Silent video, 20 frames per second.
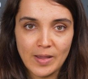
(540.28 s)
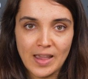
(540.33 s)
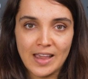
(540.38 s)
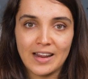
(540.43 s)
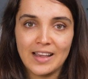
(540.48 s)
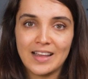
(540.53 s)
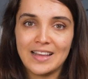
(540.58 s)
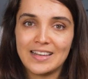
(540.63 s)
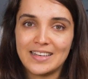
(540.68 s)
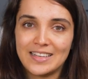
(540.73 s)

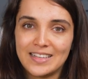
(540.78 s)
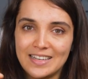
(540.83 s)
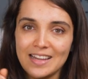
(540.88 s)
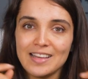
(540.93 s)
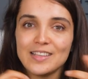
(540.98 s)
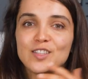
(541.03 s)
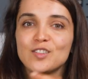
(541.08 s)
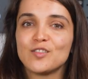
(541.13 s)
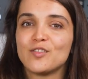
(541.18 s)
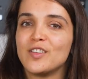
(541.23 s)
bag
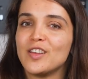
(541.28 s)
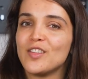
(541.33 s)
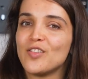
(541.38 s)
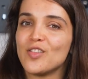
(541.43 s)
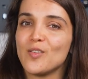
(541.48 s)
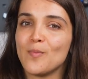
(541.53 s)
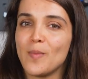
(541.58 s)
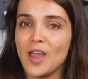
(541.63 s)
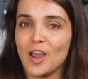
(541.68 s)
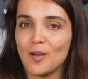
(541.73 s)
does
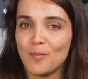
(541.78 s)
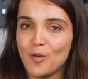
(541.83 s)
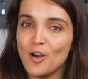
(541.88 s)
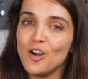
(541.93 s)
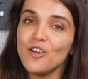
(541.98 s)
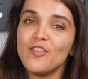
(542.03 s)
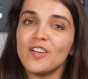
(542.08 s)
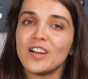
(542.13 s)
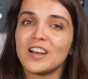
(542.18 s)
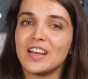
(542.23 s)
fit the bag
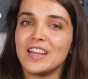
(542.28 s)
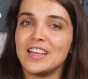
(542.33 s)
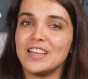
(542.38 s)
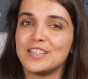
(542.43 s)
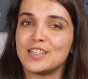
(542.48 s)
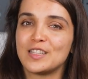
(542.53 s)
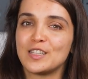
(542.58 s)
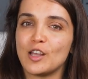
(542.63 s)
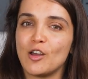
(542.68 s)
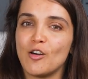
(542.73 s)
perfectly,
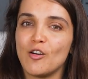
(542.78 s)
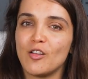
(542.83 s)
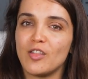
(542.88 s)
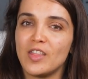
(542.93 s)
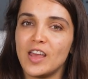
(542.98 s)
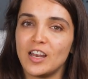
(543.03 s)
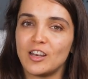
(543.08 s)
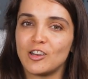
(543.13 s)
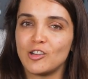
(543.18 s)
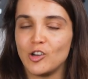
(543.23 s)
so
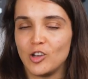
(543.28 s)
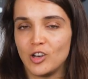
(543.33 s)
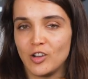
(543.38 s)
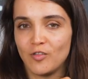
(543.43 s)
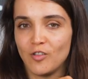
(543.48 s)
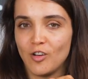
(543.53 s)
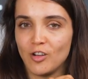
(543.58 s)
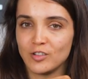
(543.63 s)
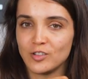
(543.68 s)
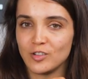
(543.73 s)
that could
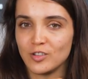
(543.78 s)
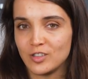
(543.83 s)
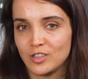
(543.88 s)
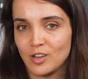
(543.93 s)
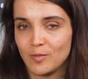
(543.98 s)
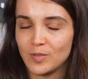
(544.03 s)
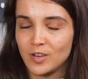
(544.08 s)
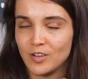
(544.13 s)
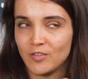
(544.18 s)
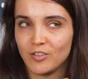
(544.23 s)
have also
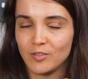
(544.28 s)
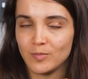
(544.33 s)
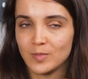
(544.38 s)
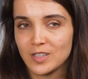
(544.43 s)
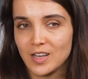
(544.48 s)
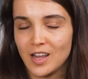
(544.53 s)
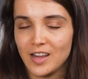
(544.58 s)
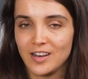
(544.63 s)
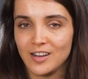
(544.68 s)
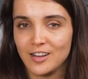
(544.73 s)
stopped it from
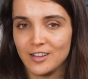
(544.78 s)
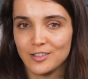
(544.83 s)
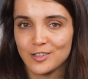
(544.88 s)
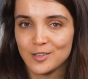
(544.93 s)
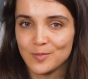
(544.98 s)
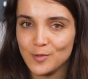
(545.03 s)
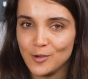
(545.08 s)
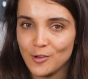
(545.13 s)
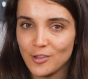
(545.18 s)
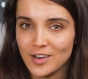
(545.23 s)
sliding in
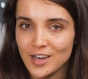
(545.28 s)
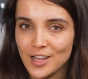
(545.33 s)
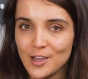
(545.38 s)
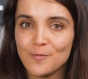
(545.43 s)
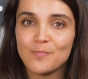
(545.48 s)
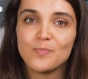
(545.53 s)
smoothly.